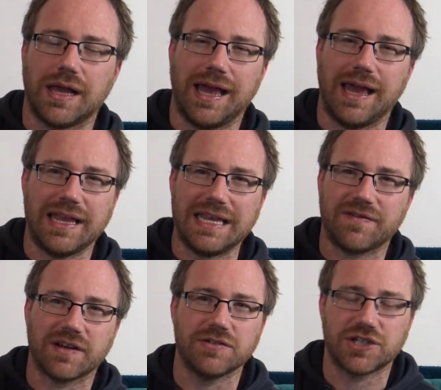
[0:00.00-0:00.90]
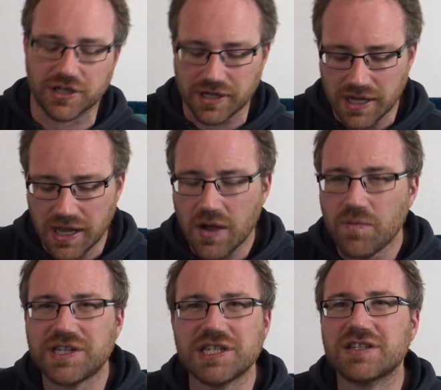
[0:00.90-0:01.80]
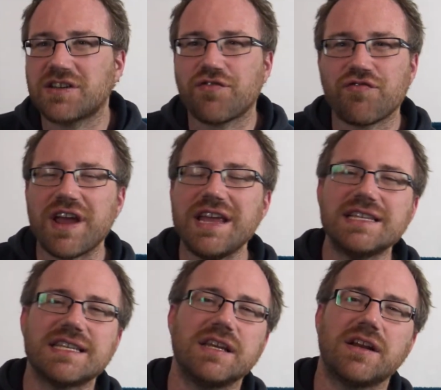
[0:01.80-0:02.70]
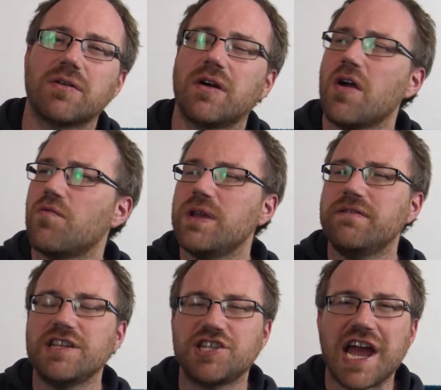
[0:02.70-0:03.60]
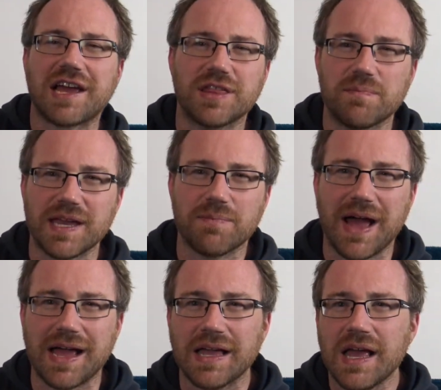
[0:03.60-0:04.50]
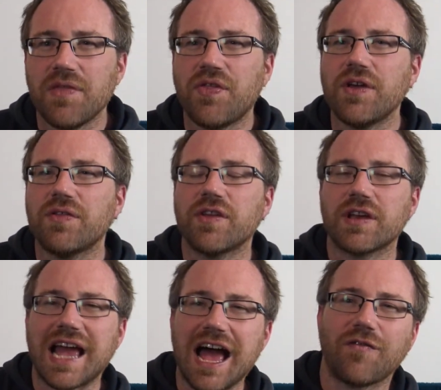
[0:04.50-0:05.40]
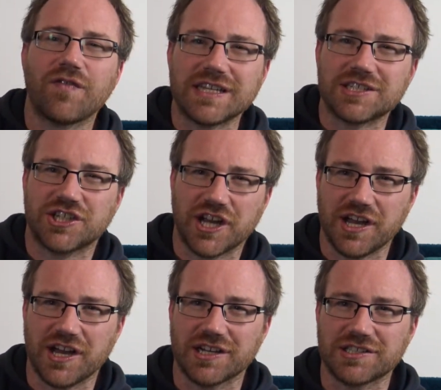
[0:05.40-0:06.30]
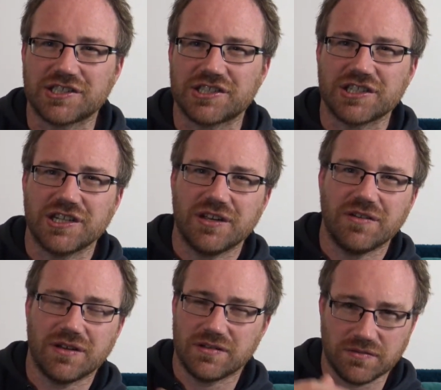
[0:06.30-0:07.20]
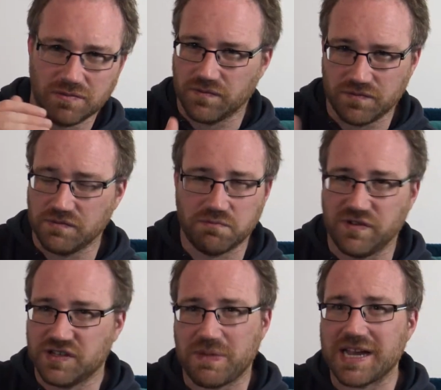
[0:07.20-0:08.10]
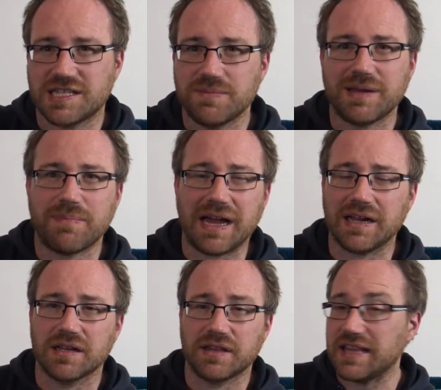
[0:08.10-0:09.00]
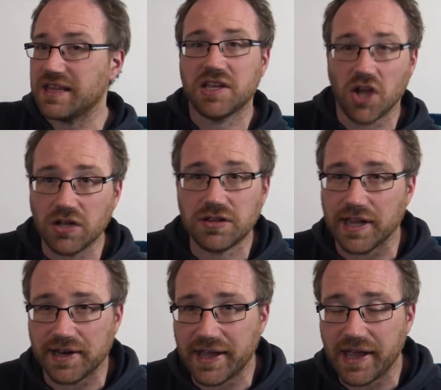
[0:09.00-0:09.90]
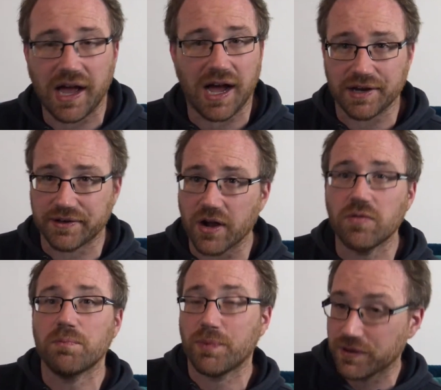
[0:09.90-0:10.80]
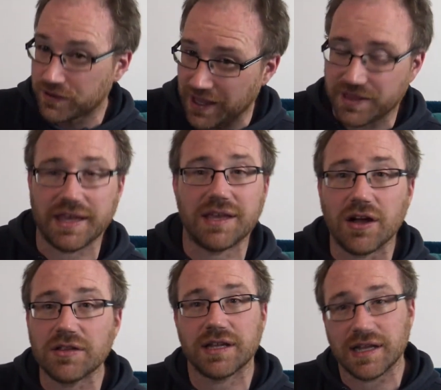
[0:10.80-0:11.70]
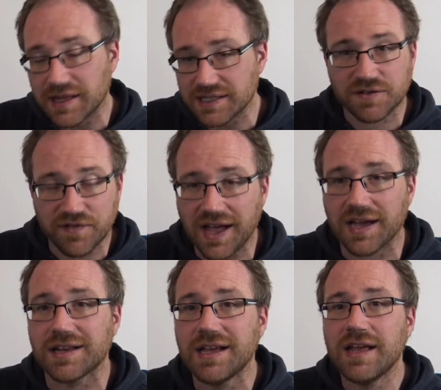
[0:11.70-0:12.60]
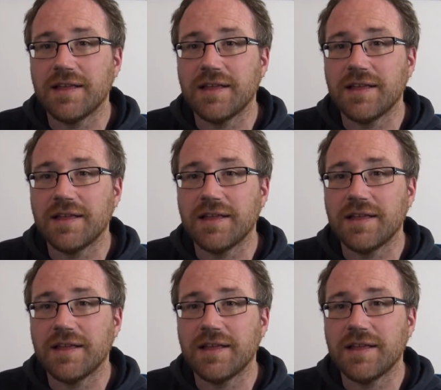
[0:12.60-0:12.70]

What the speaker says: evolution, which is crazy. We reject the Big Bang. The Catholic Church respects the Big Bang. They think God did it. I don't, but they think God did it. That's fine.